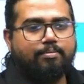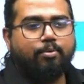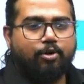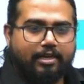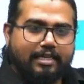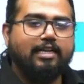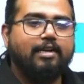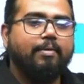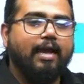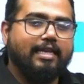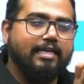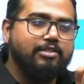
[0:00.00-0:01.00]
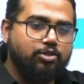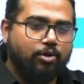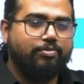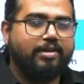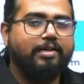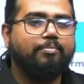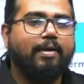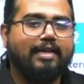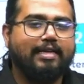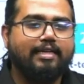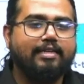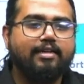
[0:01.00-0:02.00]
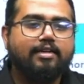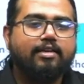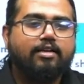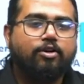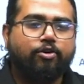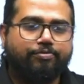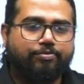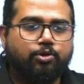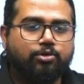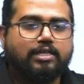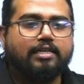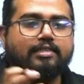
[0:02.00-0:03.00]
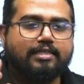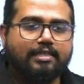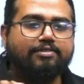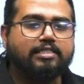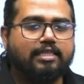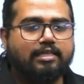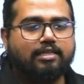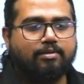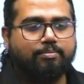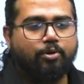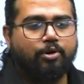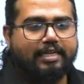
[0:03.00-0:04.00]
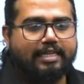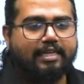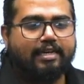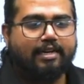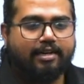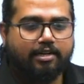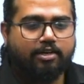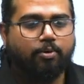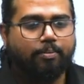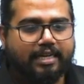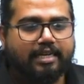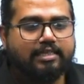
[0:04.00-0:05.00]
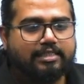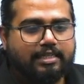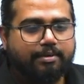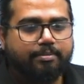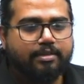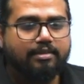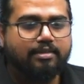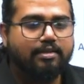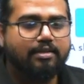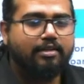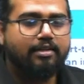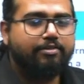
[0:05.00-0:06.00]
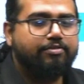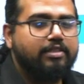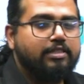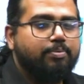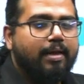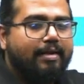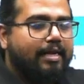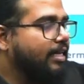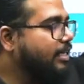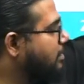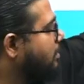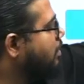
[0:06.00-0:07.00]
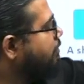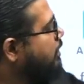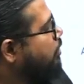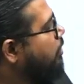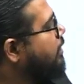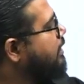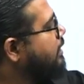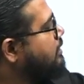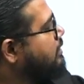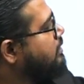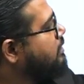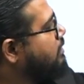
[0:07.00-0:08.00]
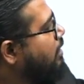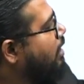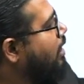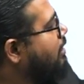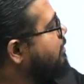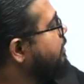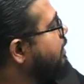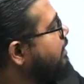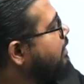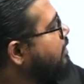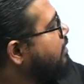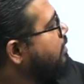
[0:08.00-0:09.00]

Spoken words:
political backing, sovereign backing of those country which are politically and economically stable. This backing is there, we call it as hard money.